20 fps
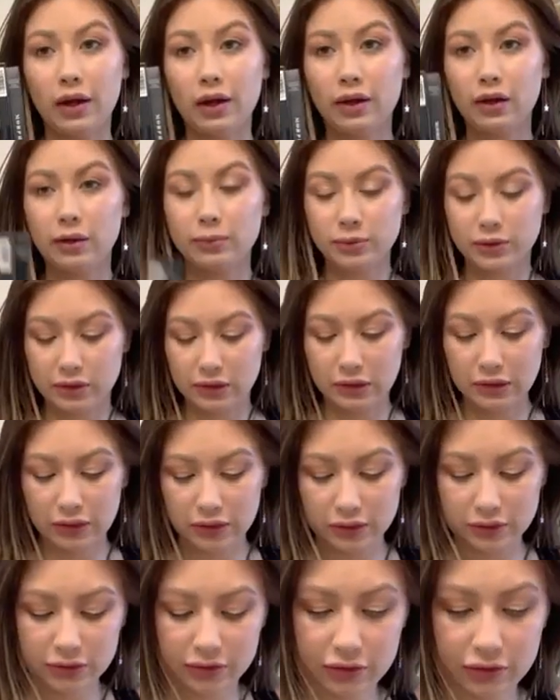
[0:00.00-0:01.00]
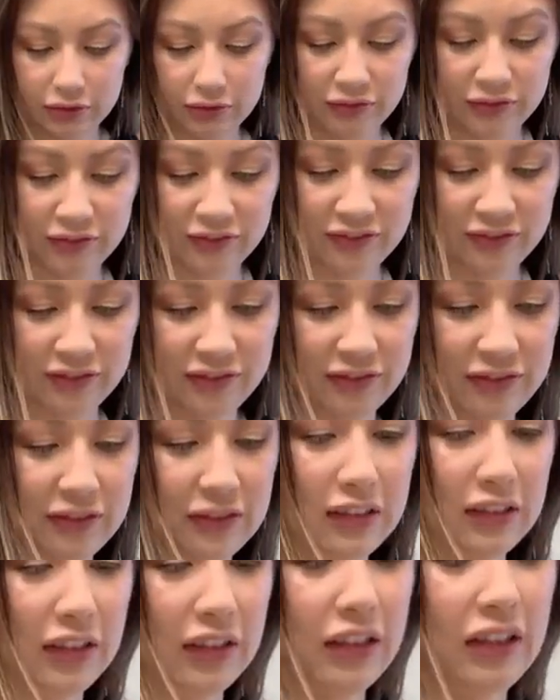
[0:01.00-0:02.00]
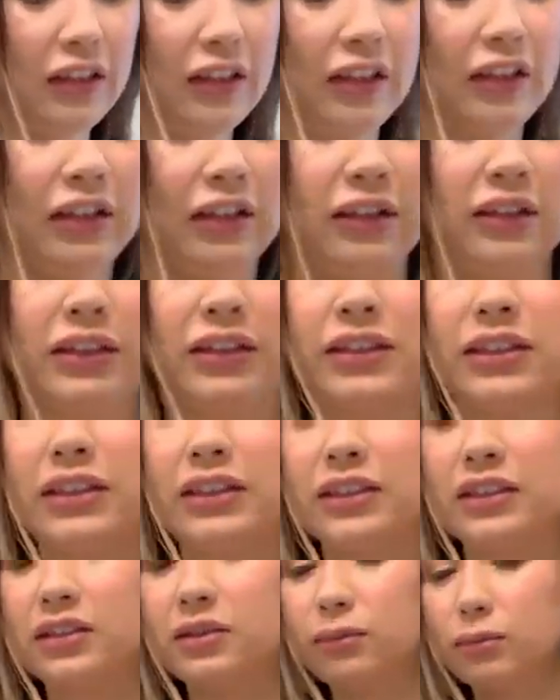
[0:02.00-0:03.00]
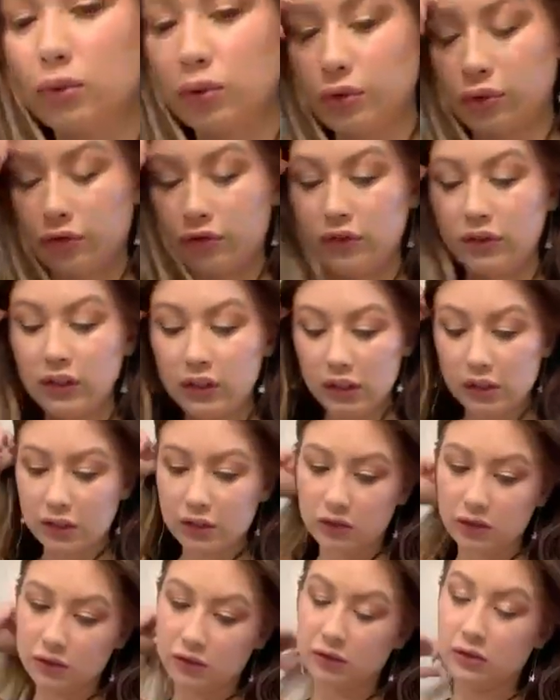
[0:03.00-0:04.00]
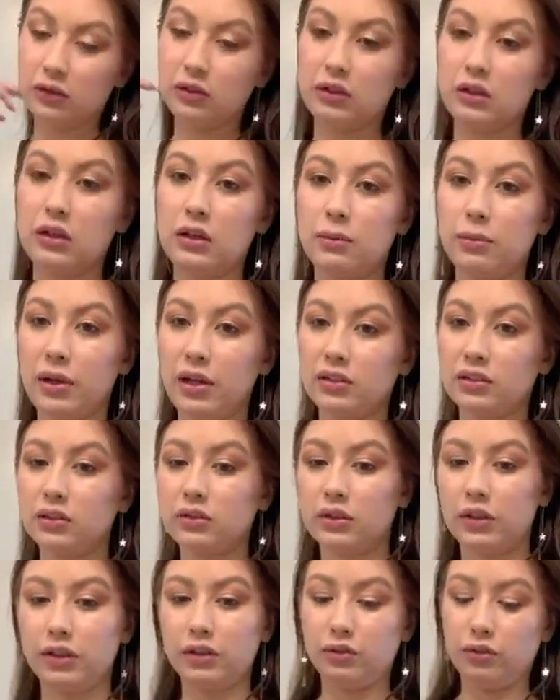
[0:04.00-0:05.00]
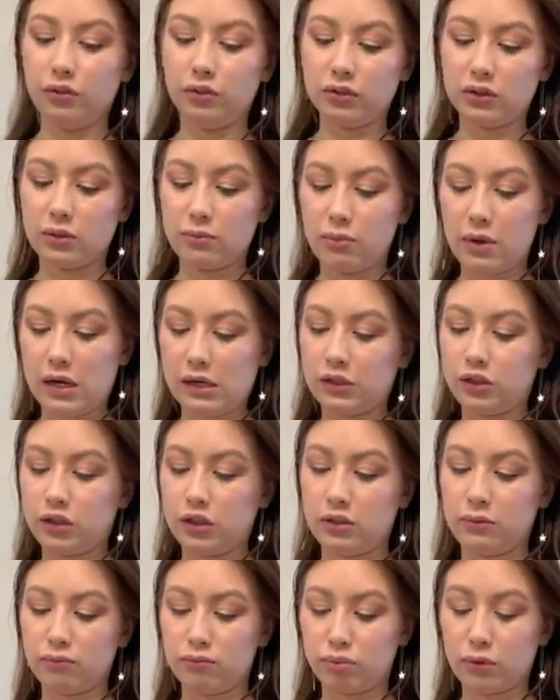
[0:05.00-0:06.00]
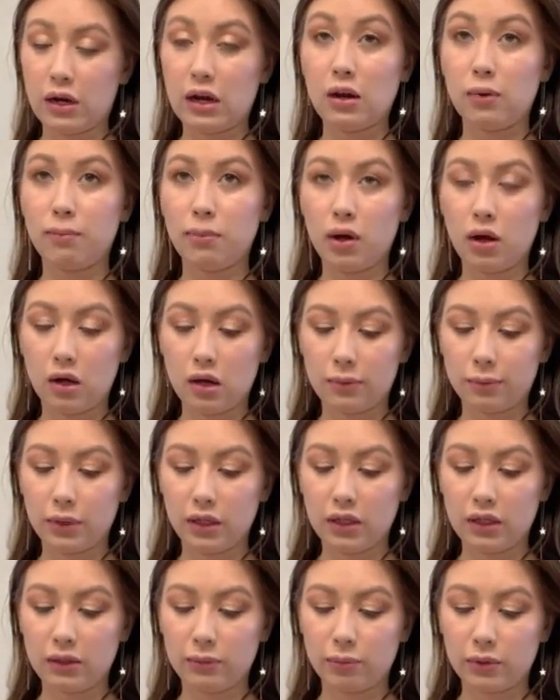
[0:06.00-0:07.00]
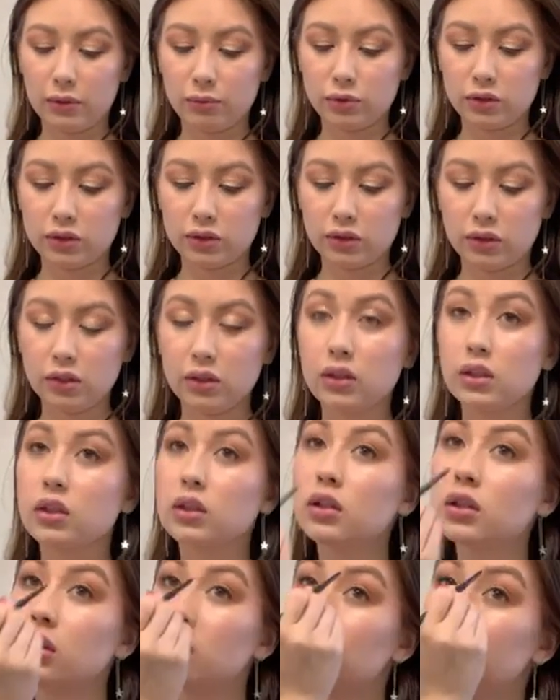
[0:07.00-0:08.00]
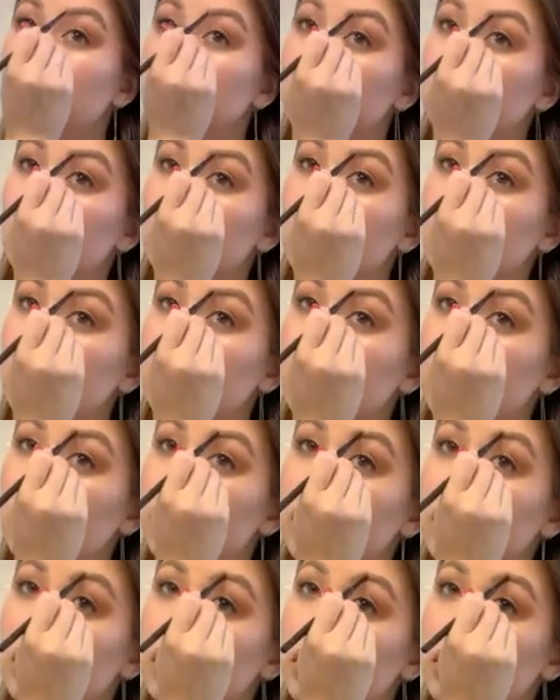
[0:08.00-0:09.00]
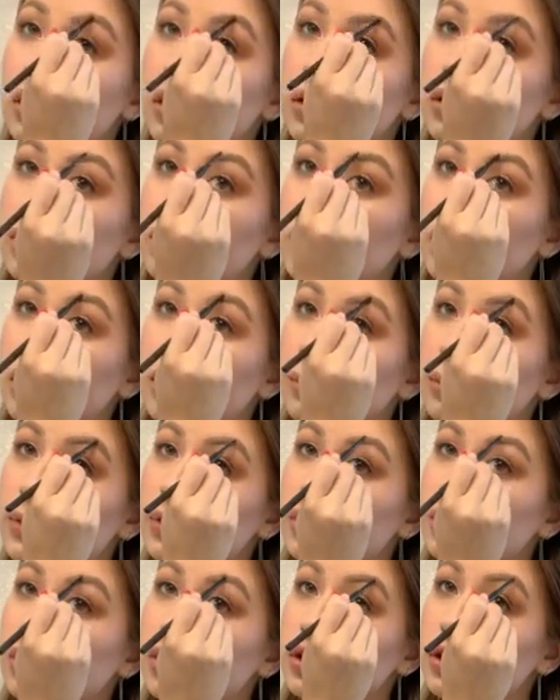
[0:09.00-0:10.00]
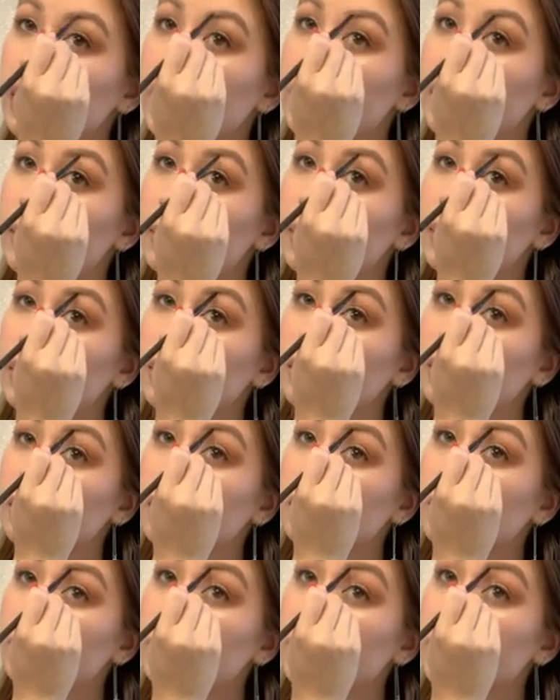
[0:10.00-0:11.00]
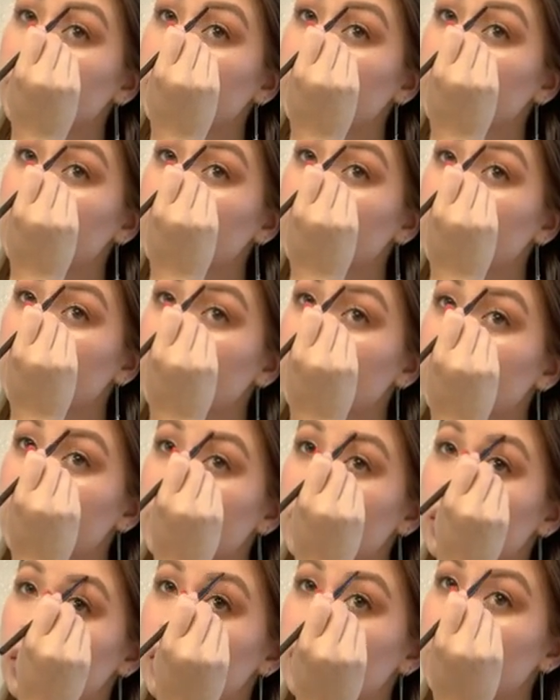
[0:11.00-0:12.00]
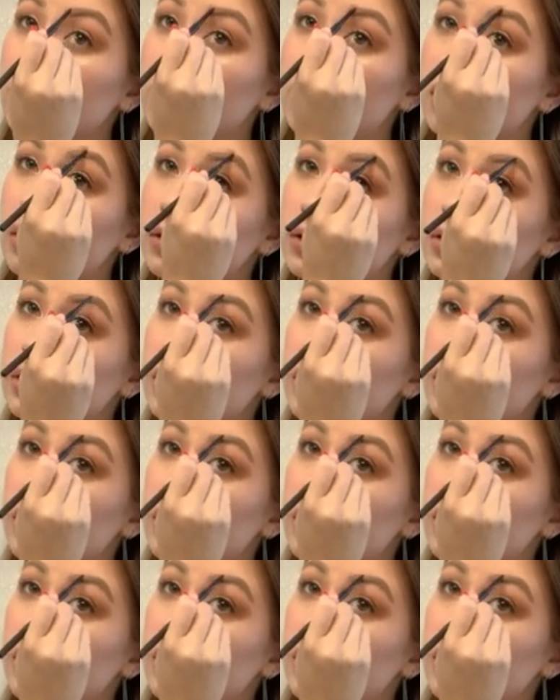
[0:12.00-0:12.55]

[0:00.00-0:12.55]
these. This is the Morphe pencil, and I do use the matching brow pomade, but I'm just gonna touch up the shape a little bit here. Just gonna